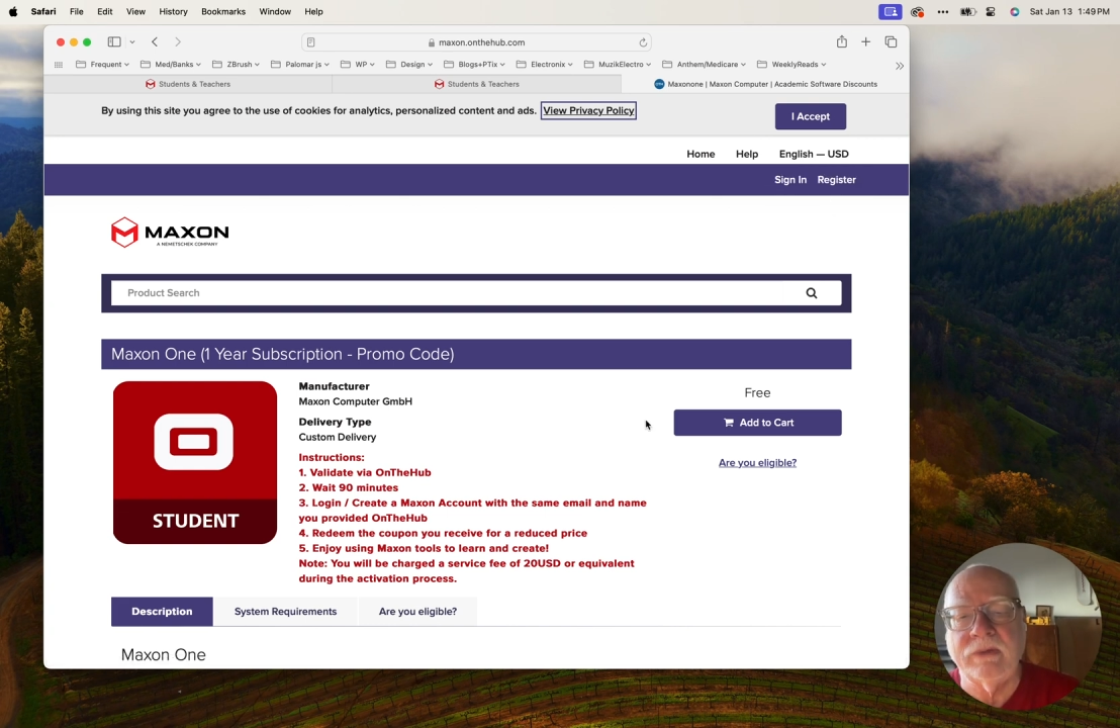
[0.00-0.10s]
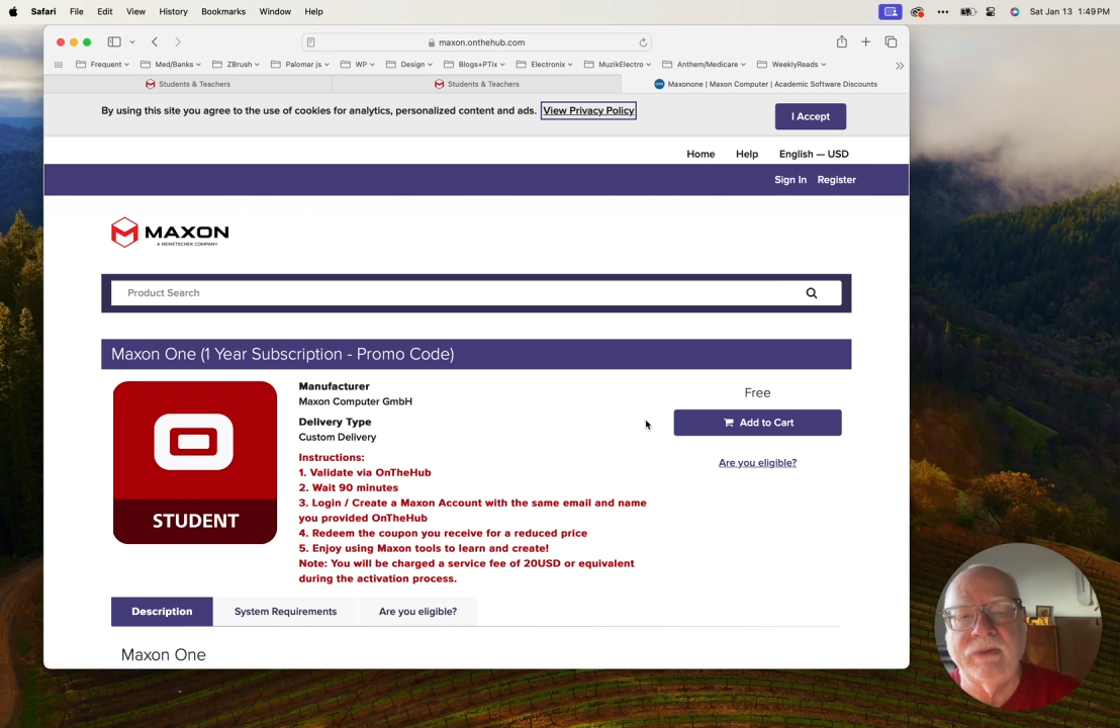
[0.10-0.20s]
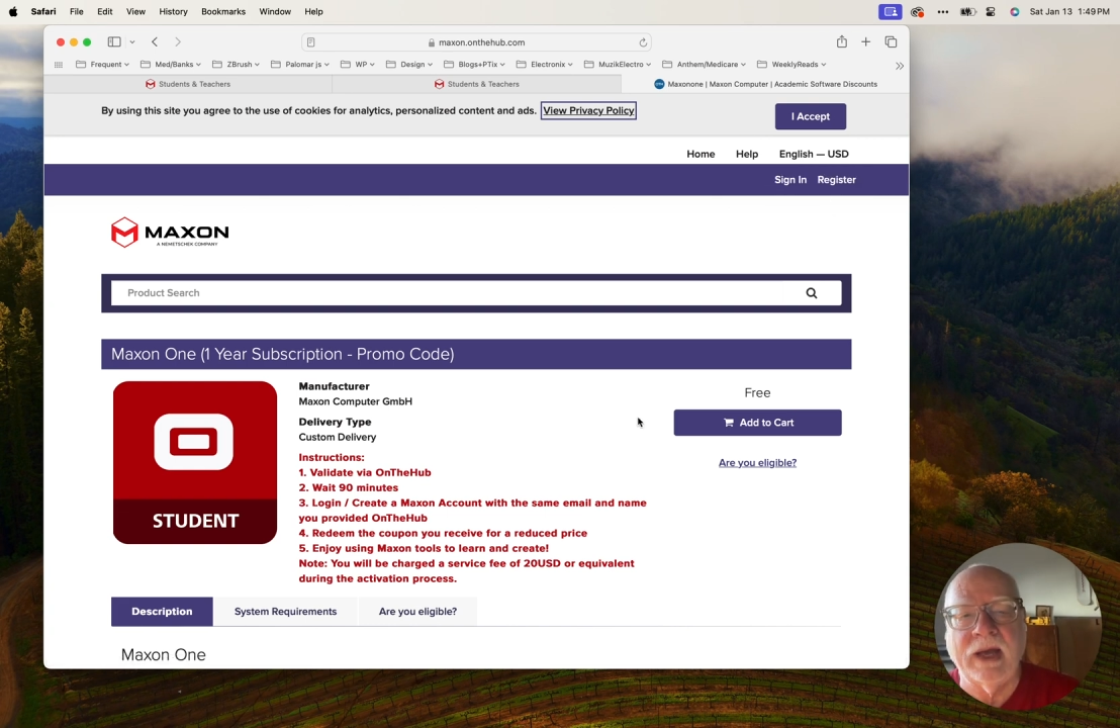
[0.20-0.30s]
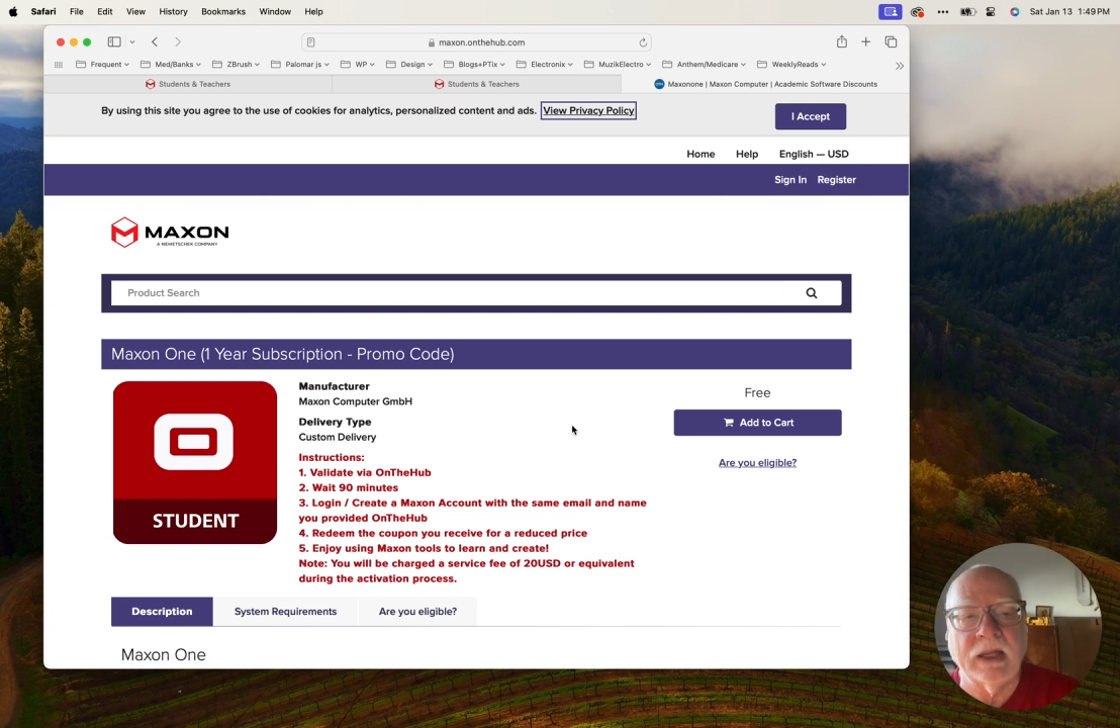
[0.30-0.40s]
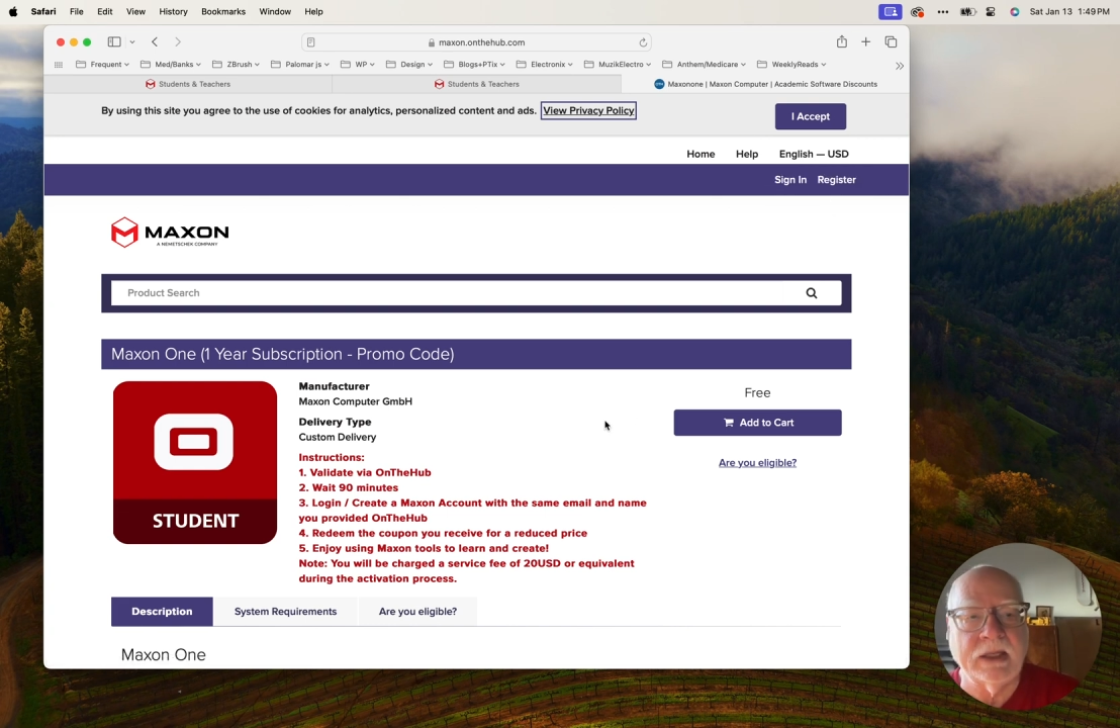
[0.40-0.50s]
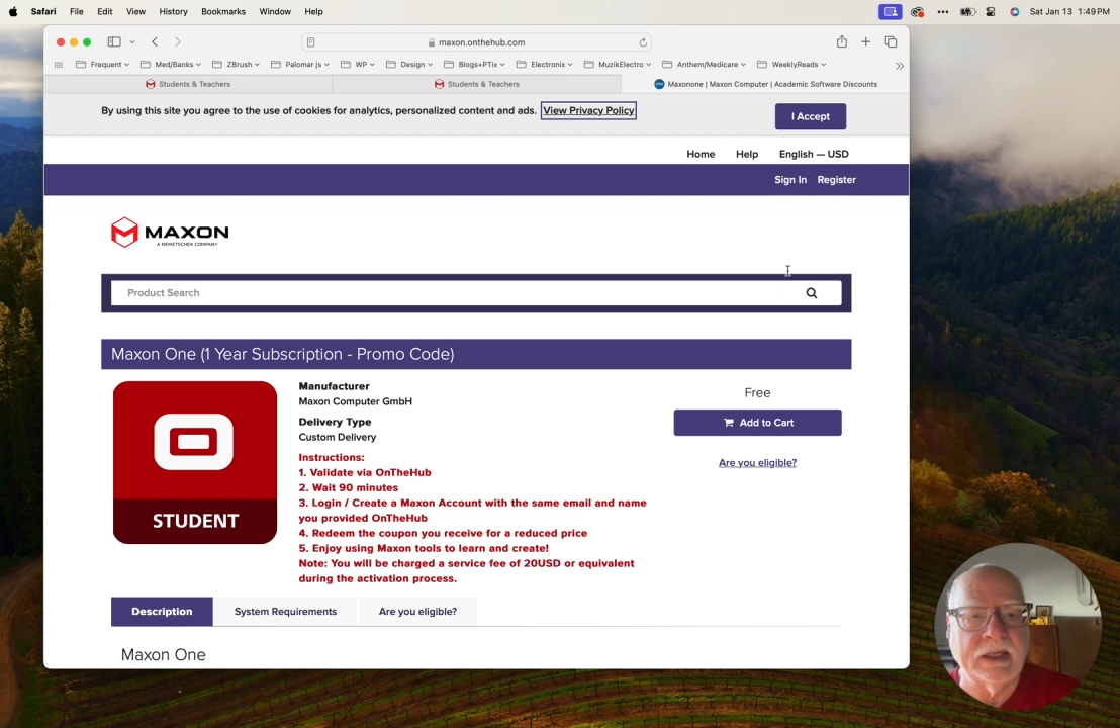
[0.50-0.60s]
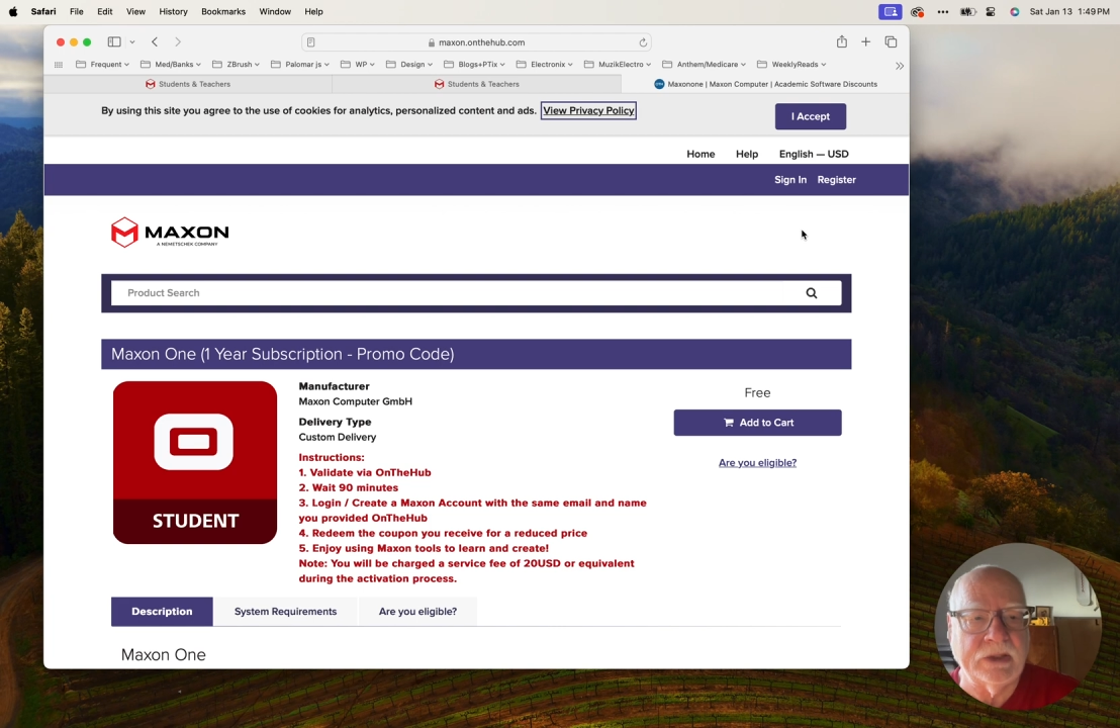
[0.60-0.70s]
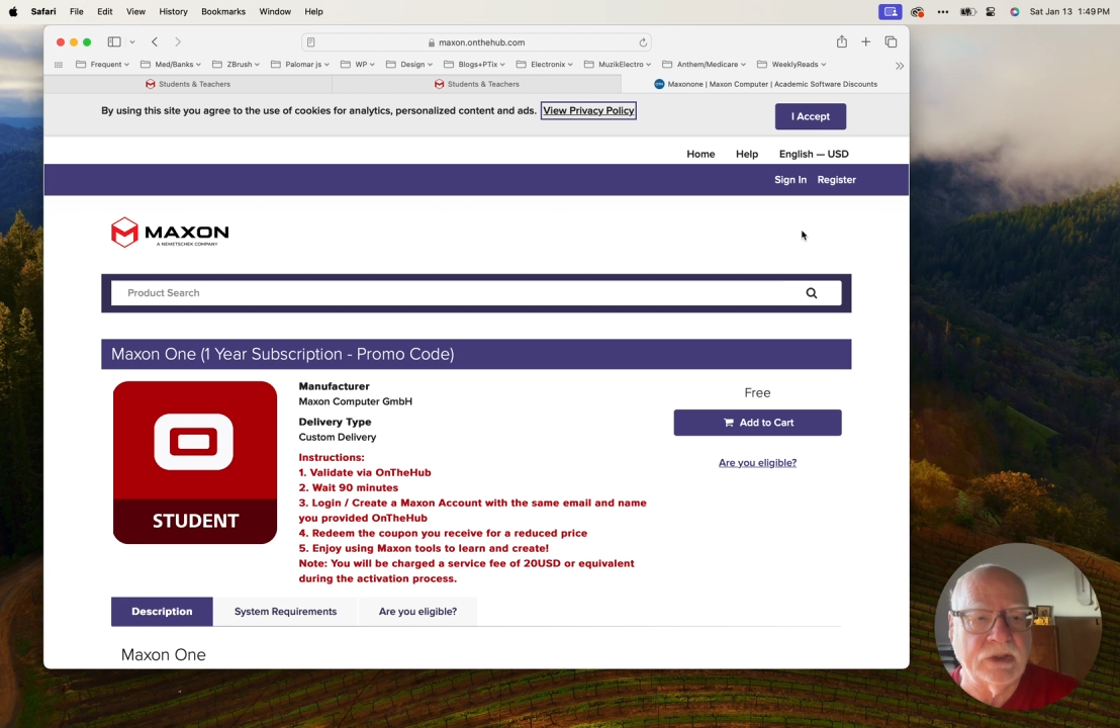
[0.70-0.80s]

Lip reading: validate